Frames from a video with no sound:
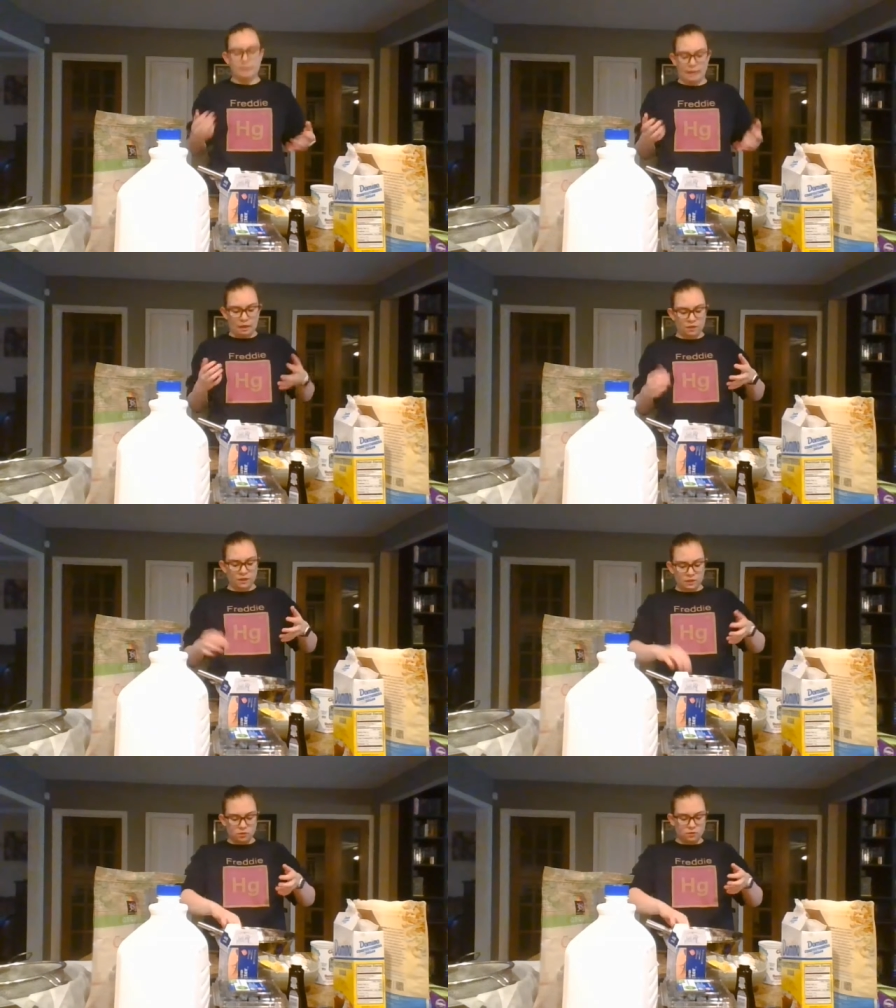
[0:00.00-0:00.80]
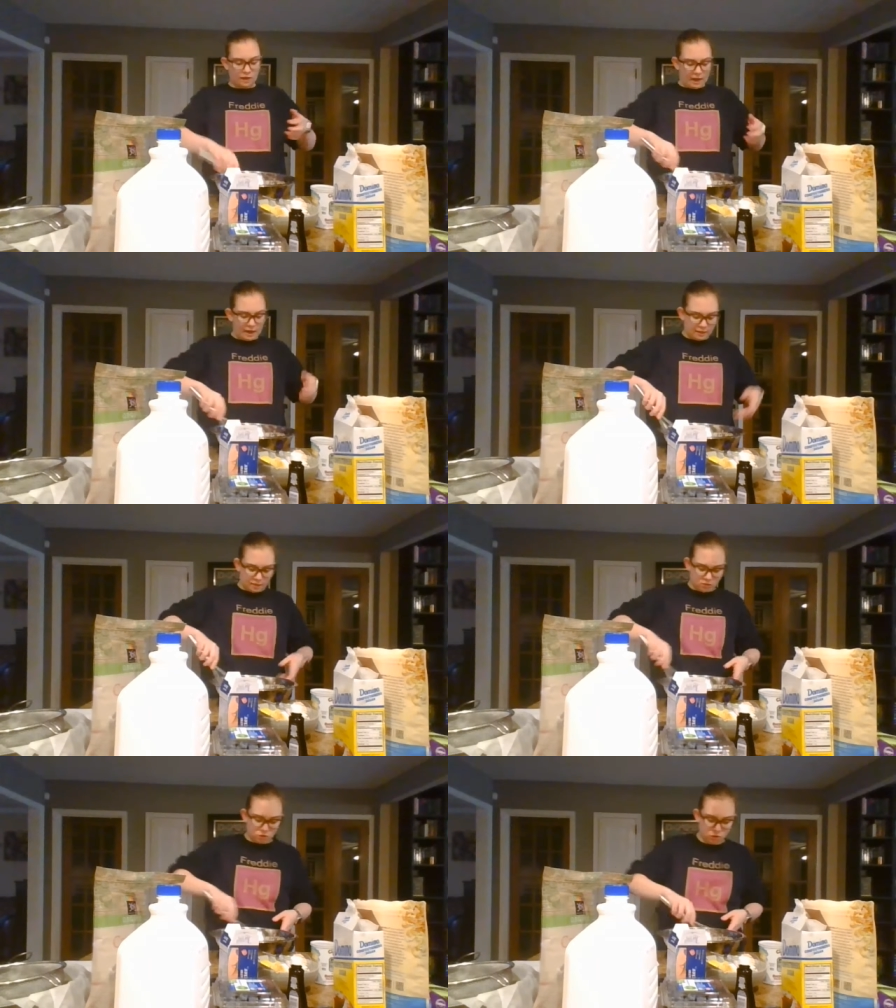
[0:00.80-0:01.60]
Now that you've
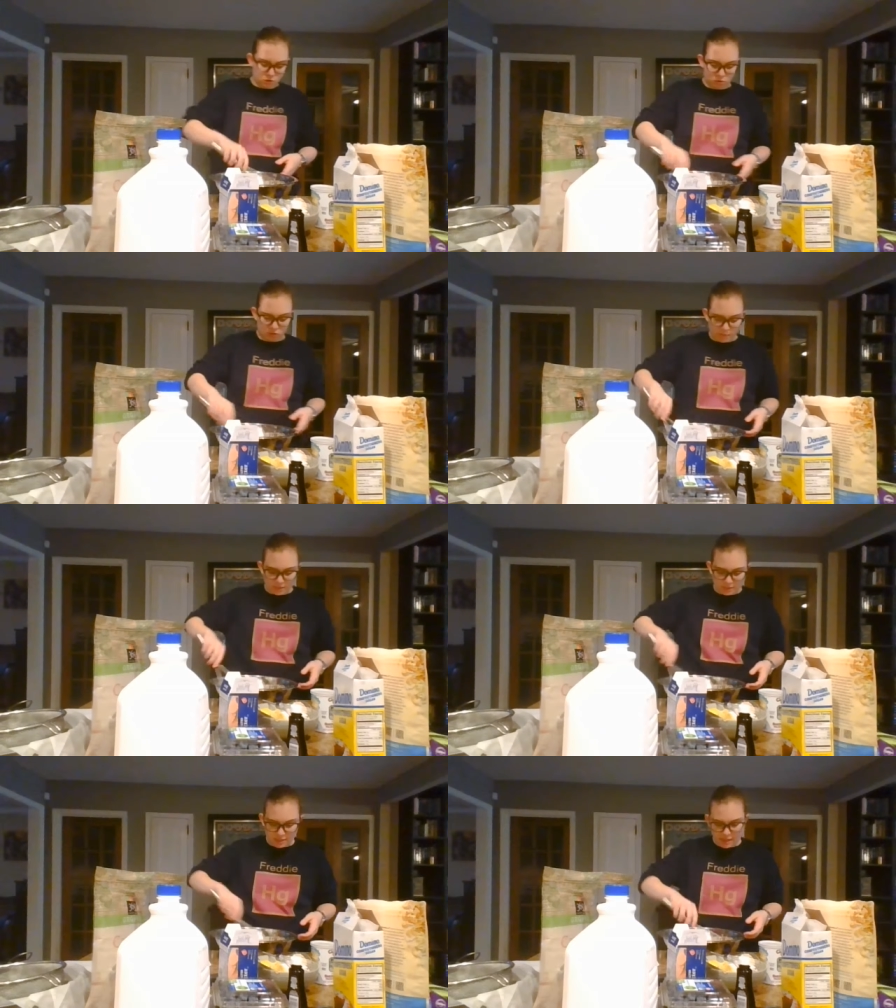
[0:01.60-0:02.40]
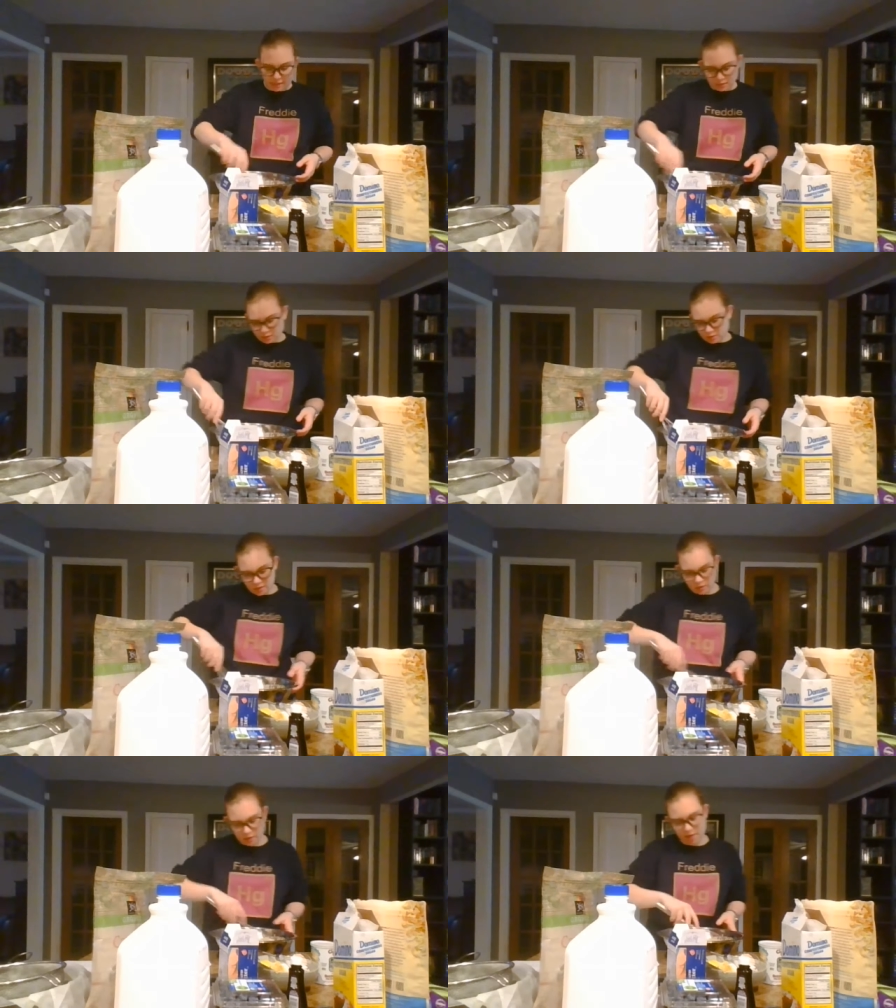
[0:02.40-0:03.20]
added your lemon zest
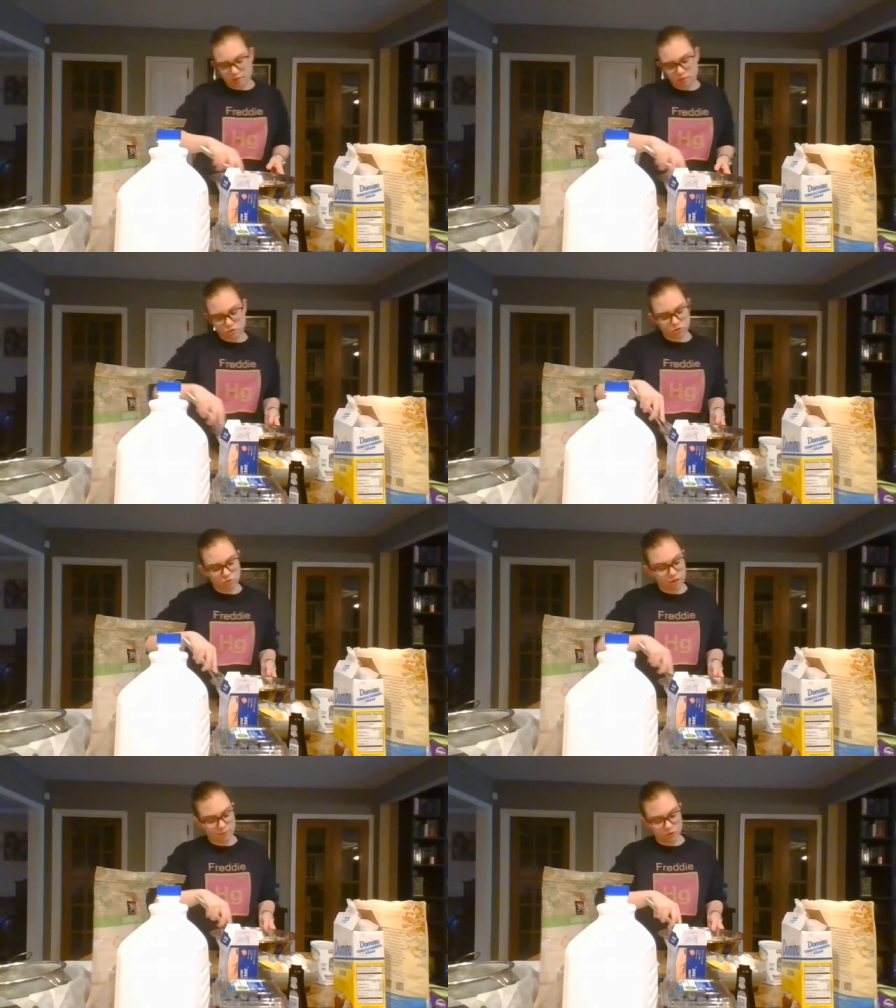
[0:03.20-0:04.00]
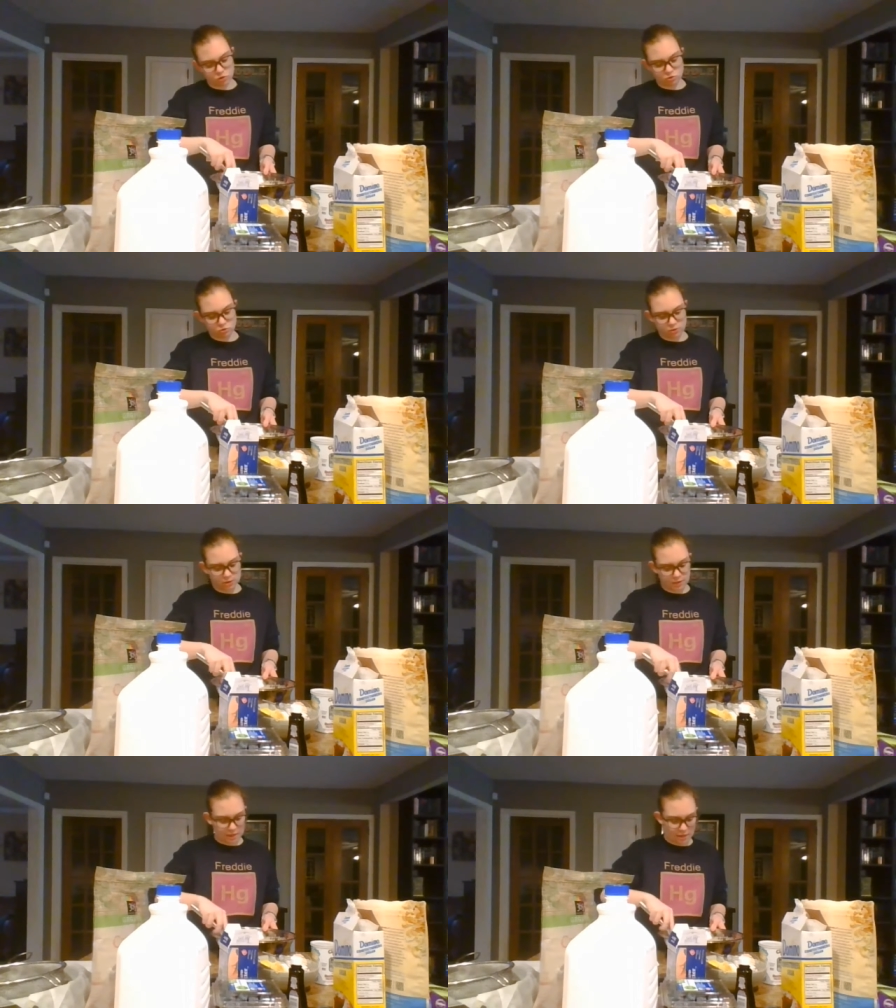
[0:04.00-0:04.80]
and your lemon
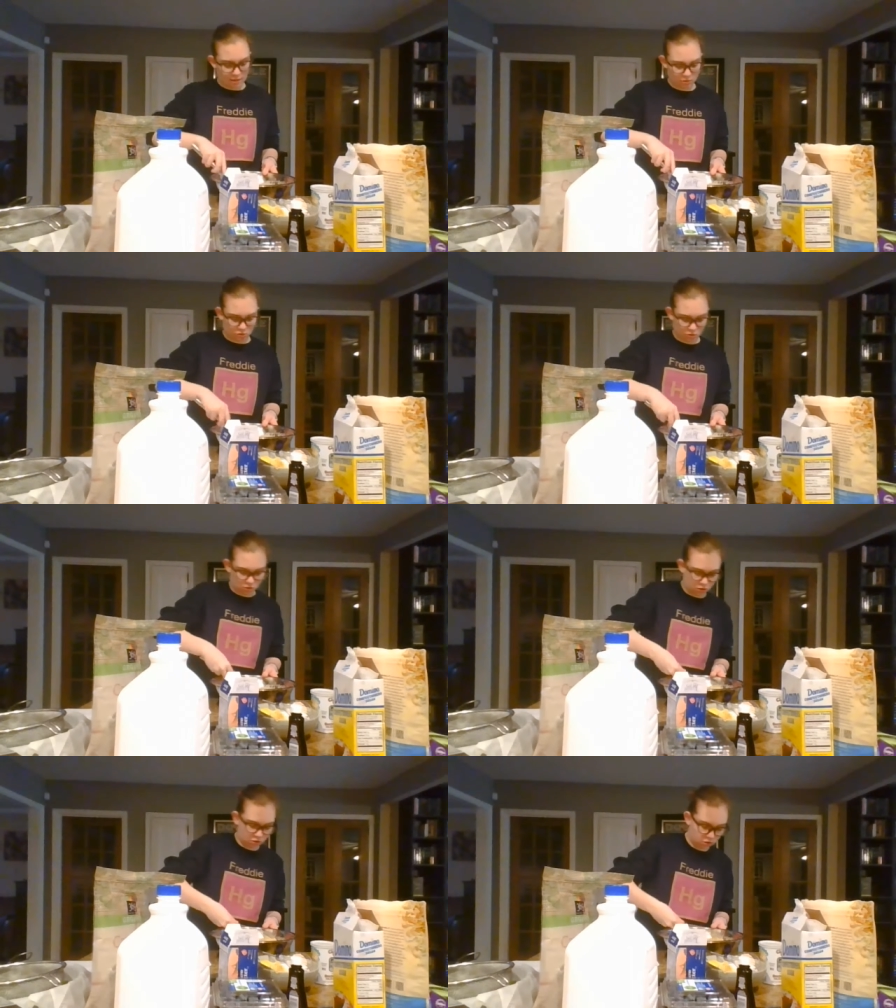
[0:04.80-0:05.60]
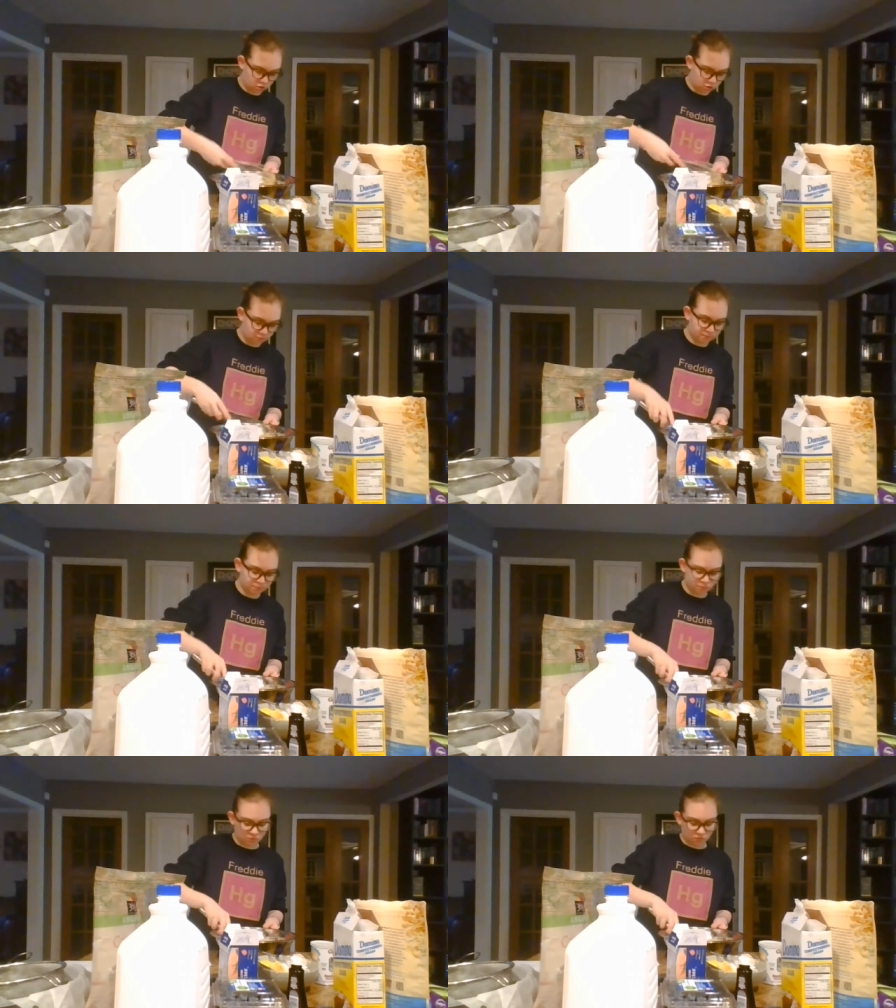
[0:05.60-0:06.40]
juice and your
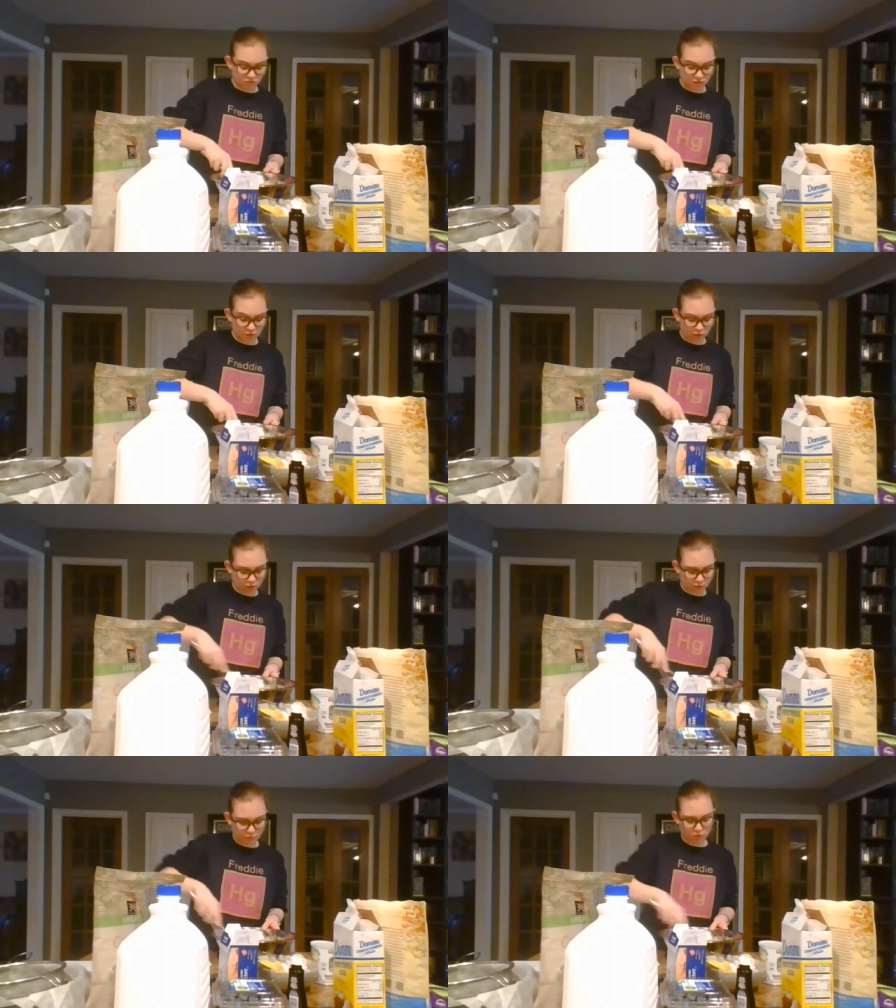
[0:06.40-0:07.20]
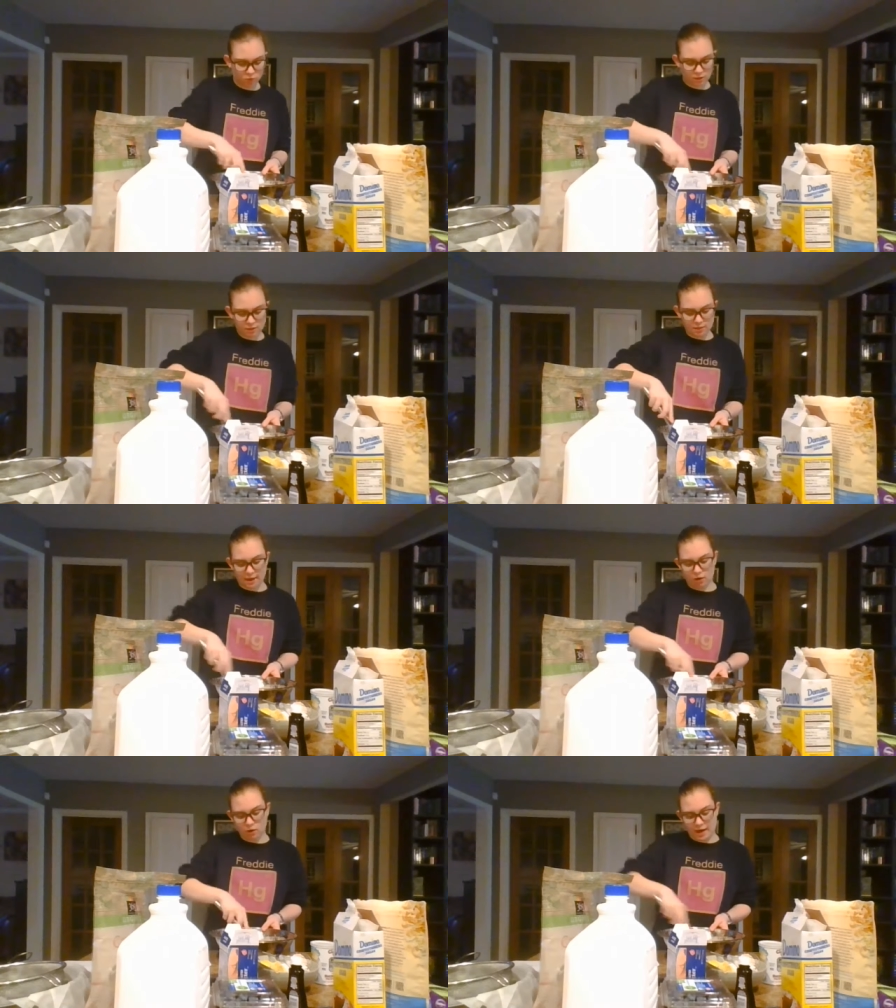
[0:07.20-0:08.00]
vanilla, you can
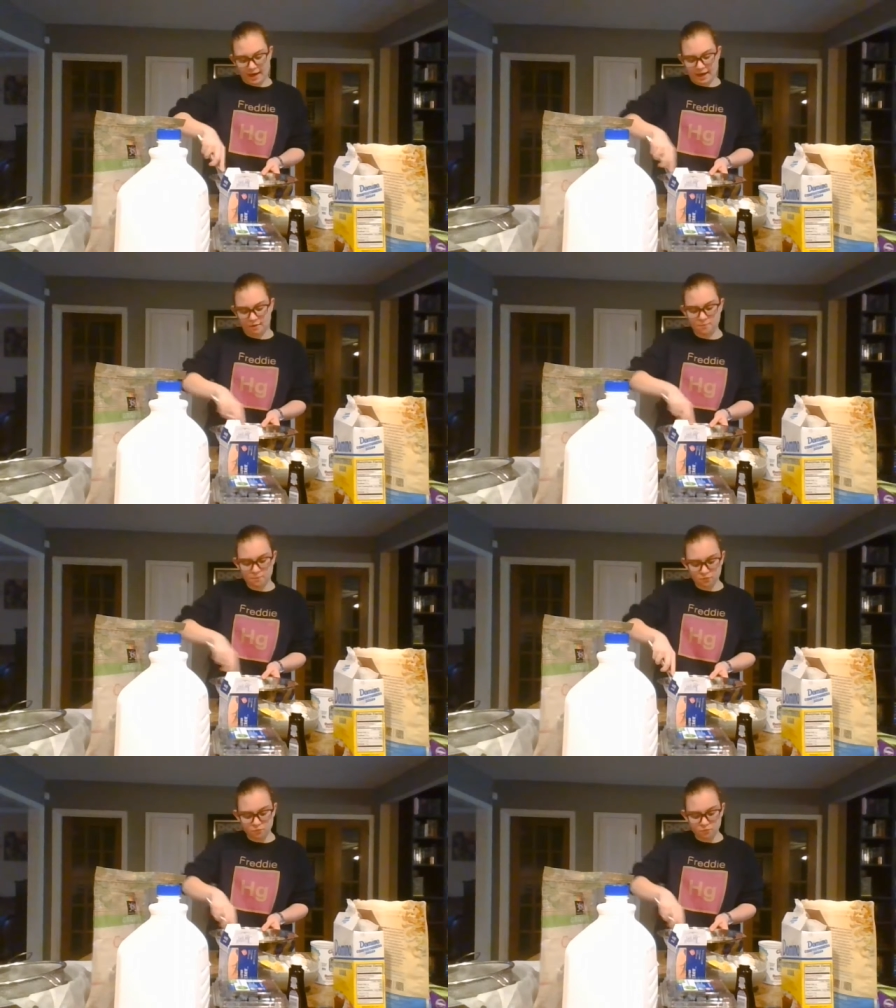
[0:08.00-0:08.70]
now add